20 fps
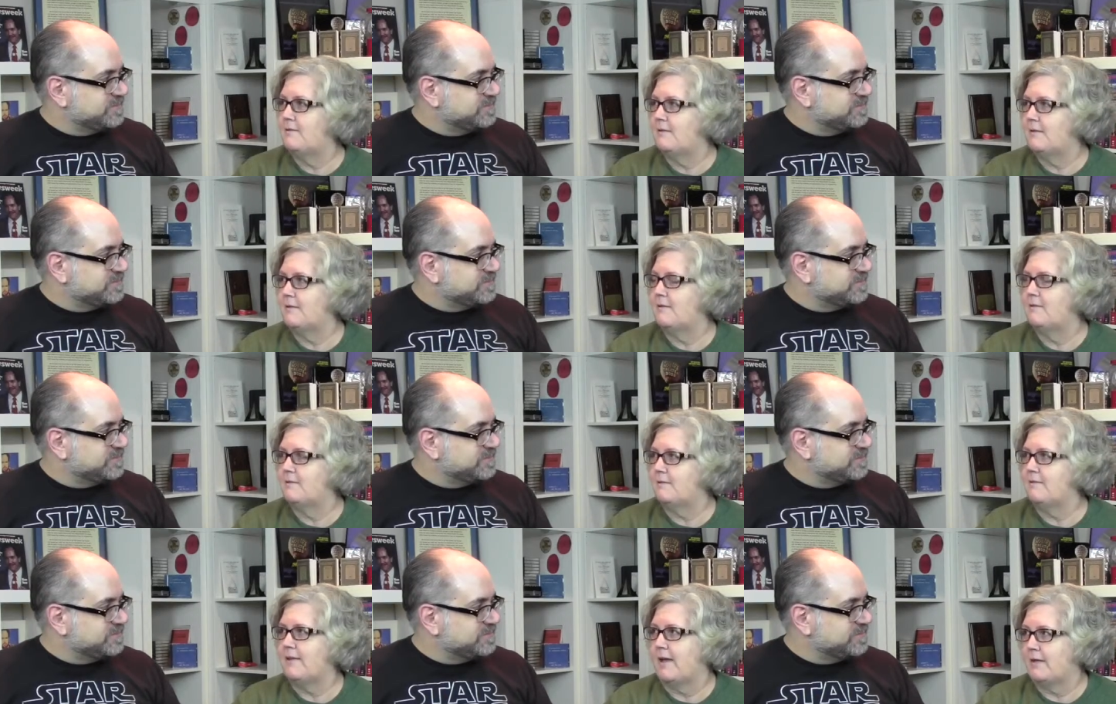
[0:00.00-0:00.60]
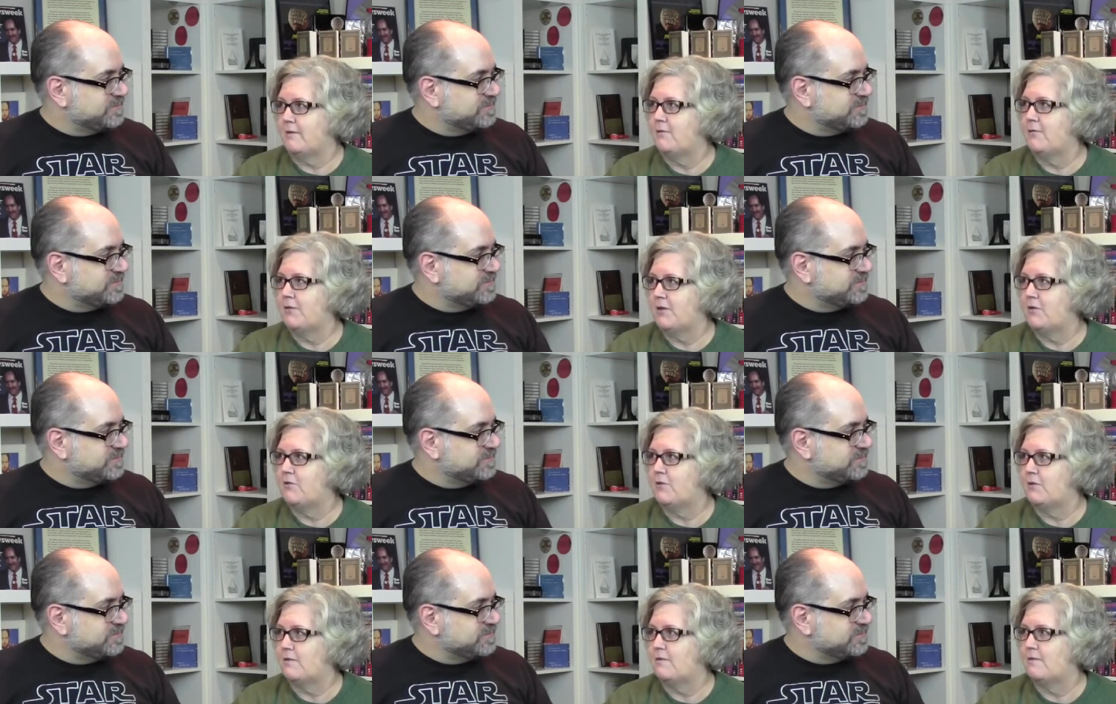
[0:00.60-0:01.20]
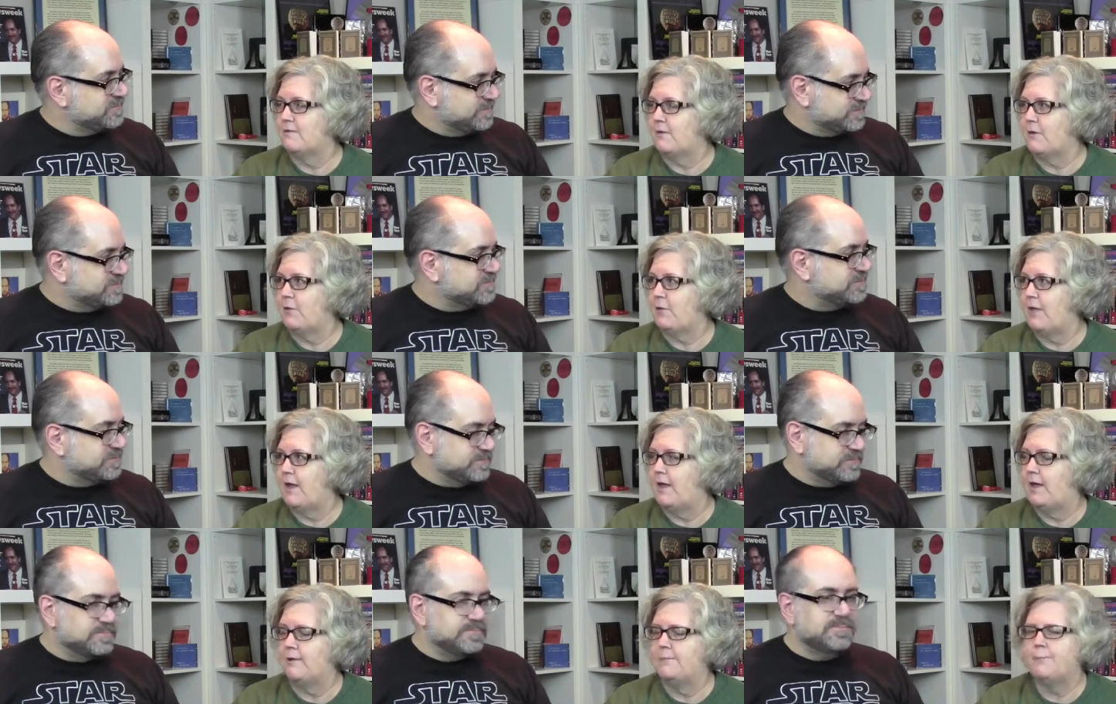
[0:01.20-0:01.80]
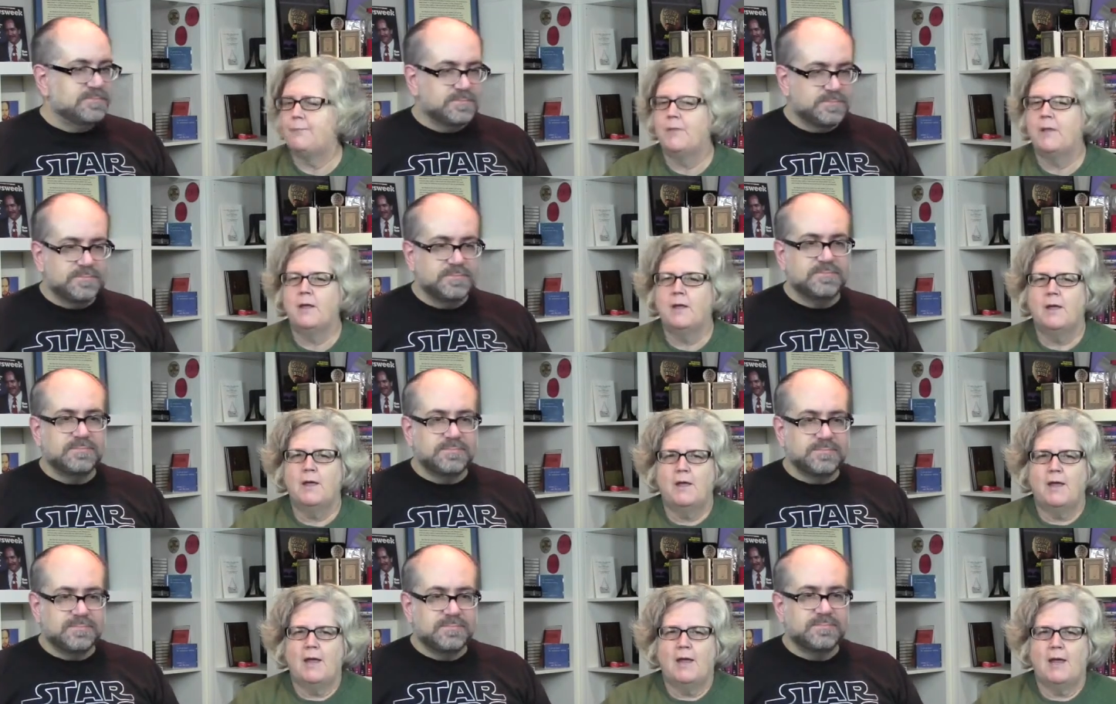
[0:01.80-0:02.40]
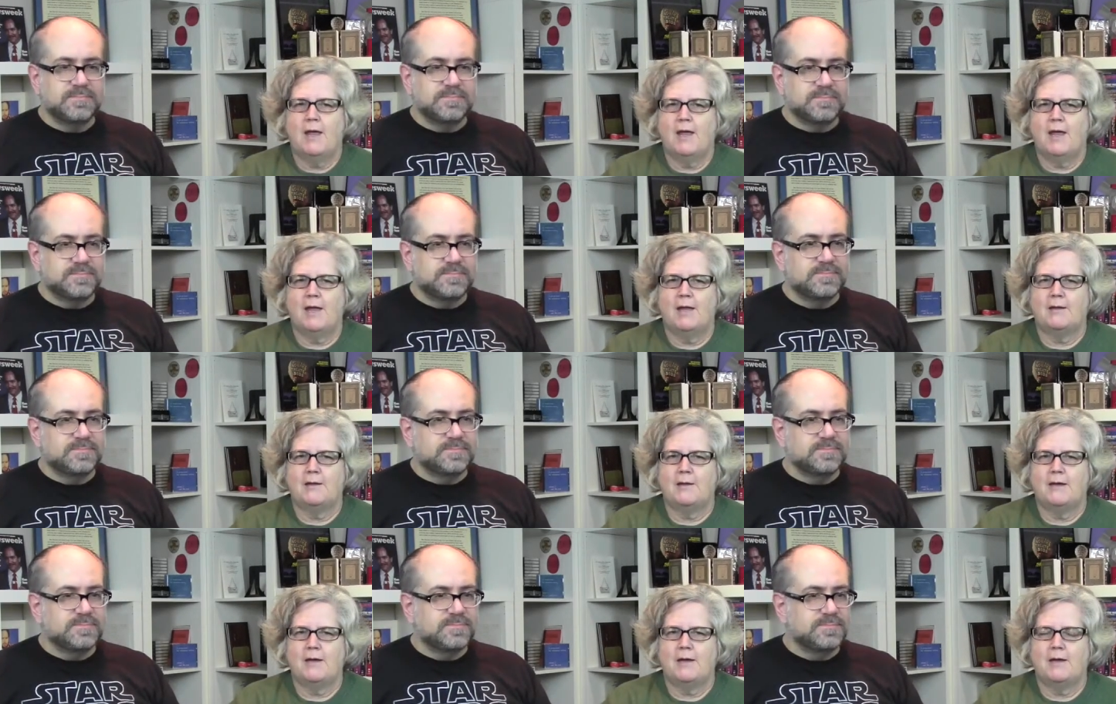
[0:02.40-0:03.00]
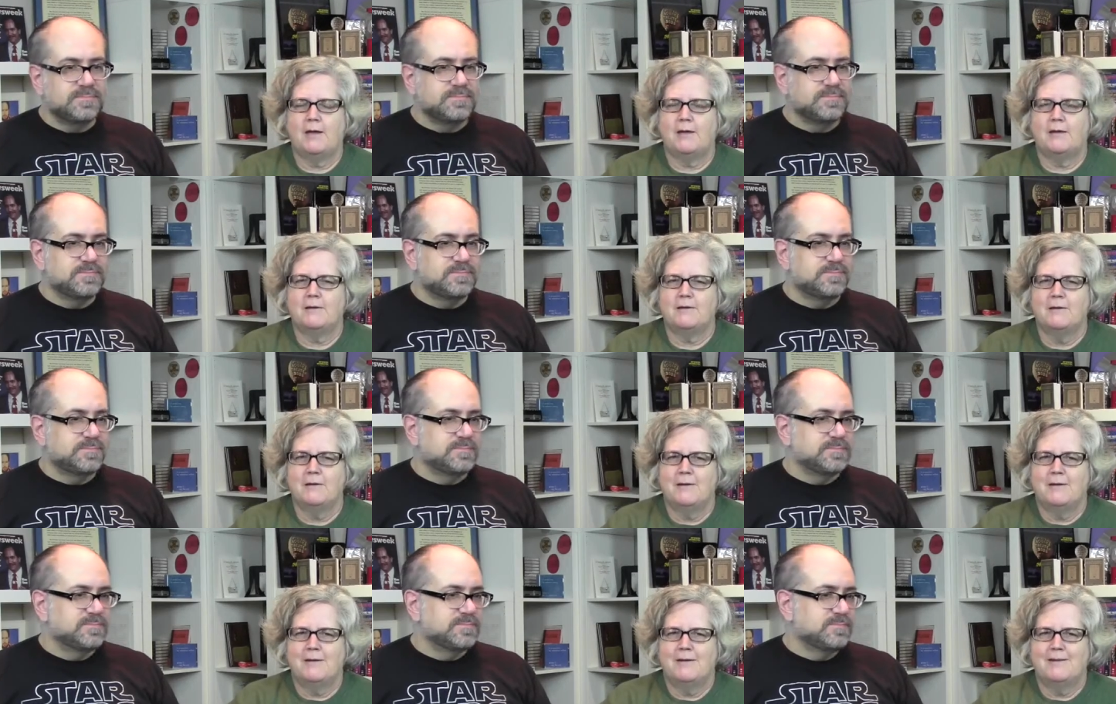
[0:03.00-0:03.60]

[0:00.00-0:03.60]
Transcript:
Speaker 1: into science fiction still mm-hmm. then, mm -hmm. and. Uh,